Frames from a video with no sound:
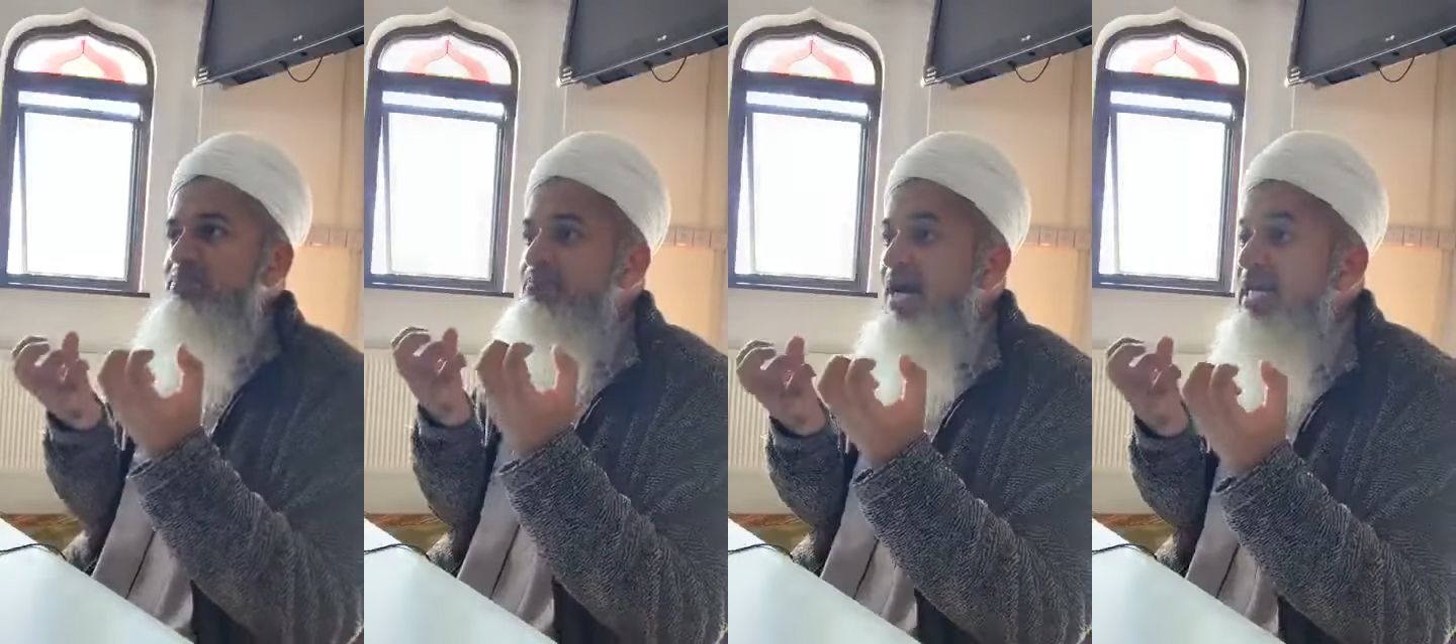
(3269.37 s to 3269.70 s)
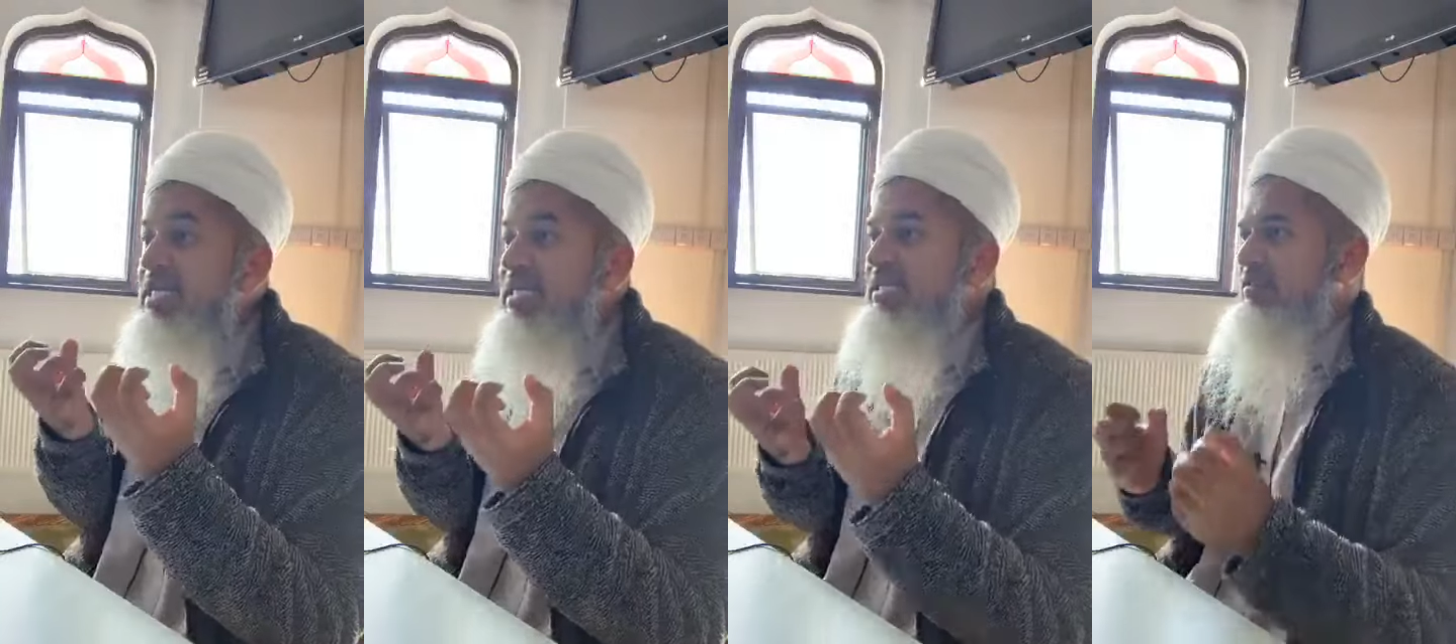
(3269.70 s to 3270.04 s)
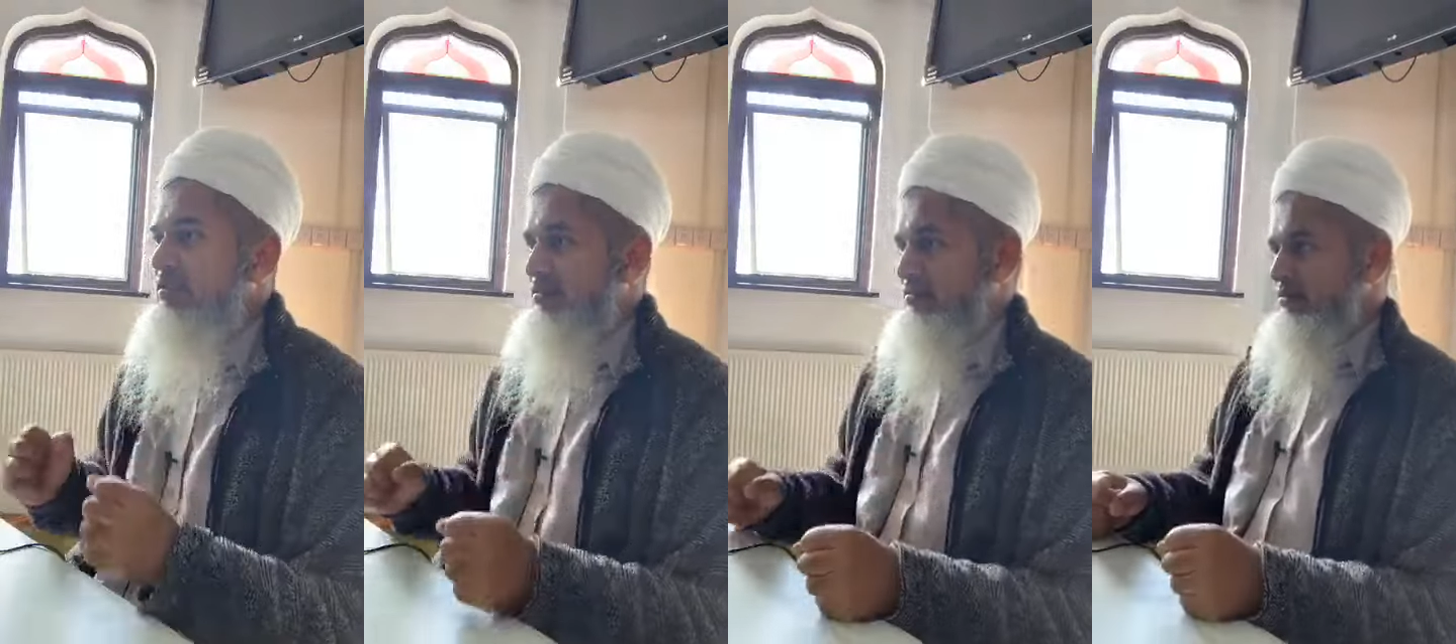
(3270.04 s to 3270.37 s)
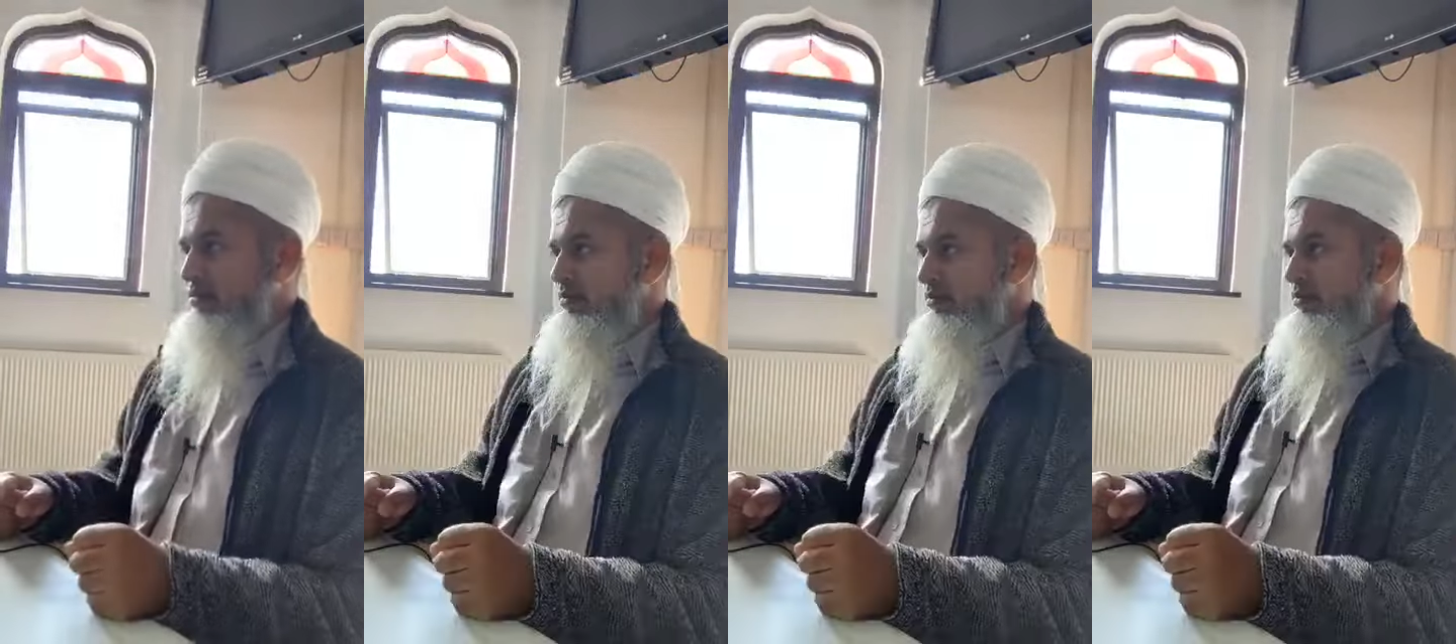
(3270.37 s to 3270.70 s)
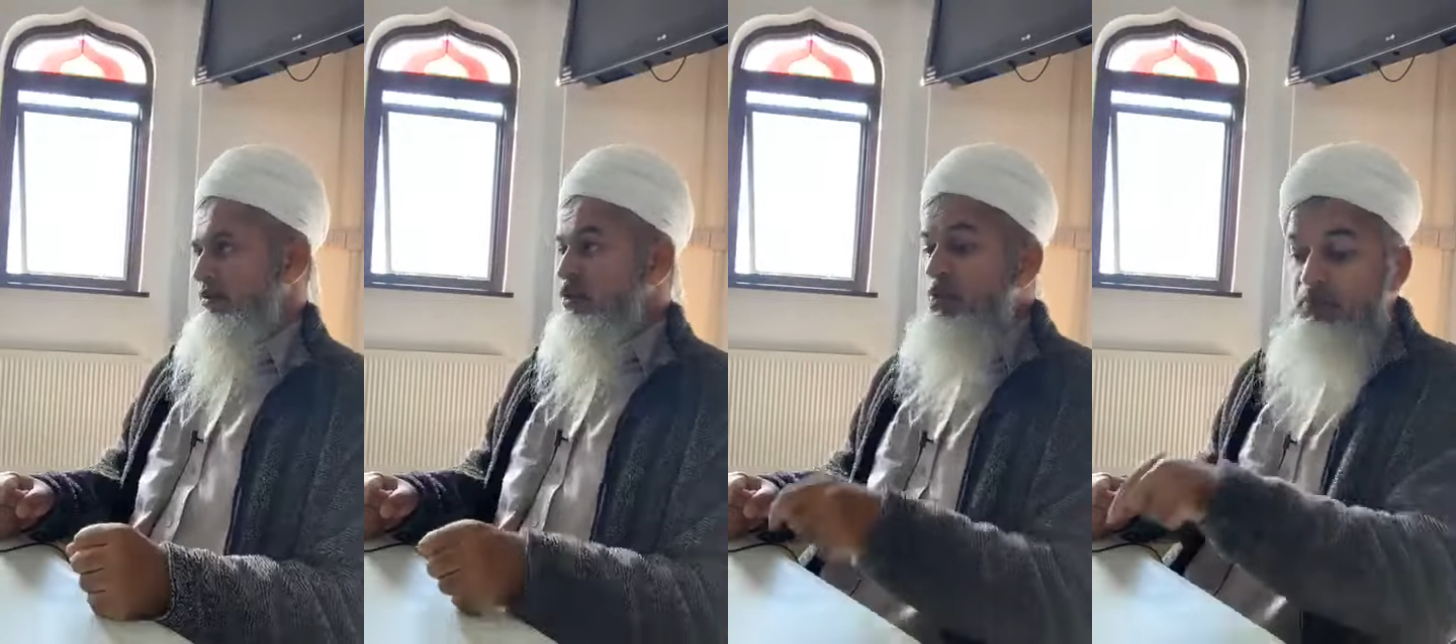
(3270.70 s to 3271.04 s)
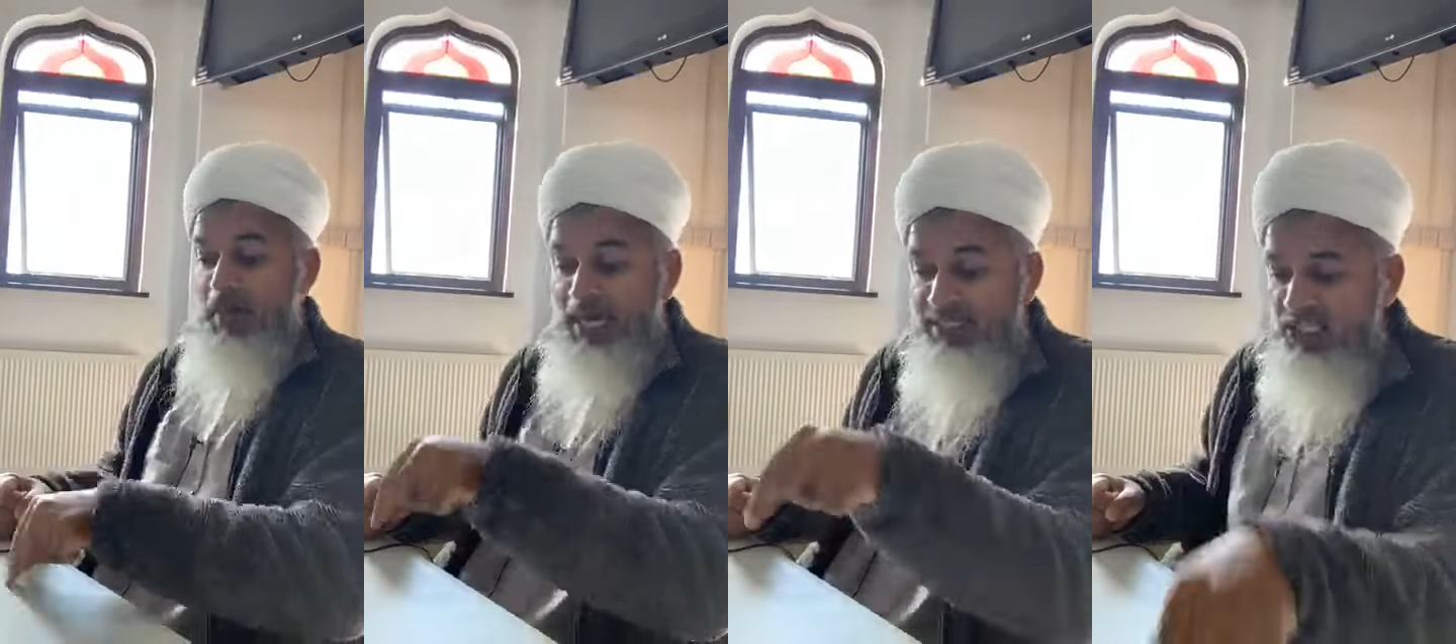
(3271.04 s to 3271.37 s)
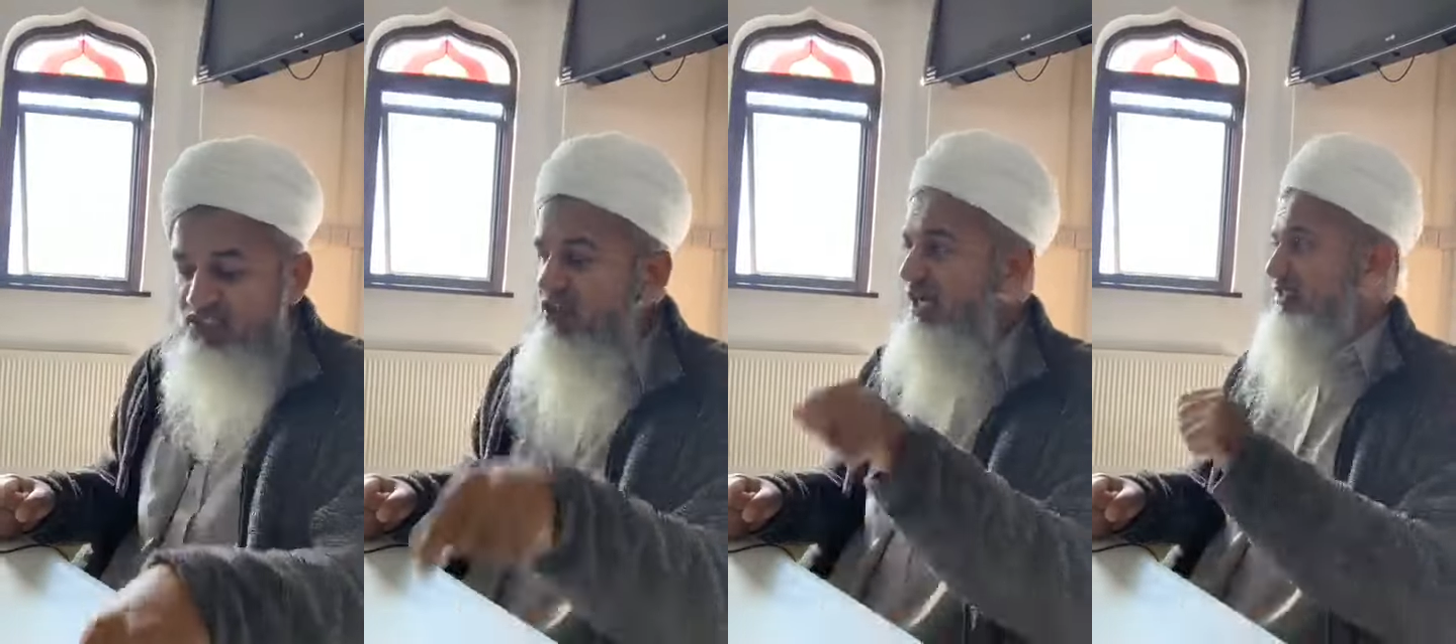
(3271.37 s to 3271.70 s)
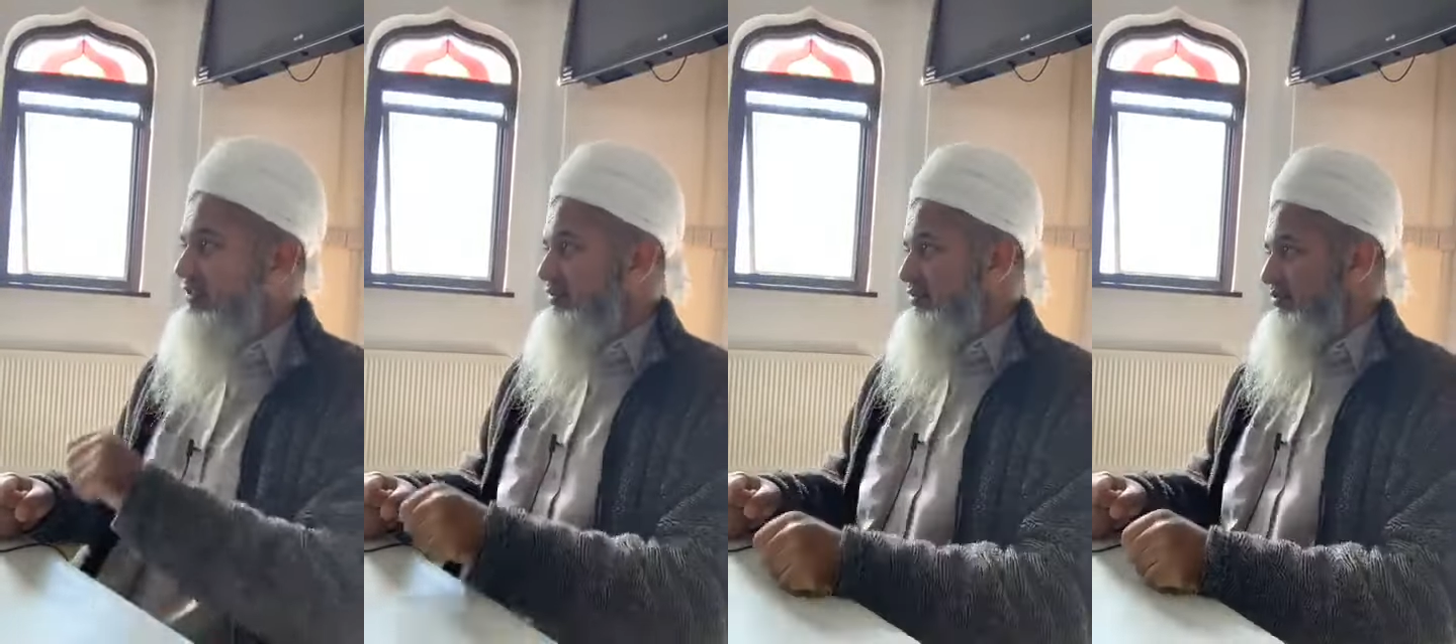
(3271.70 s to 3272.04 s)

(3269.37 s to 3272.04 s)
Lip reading: money to buy the drugs,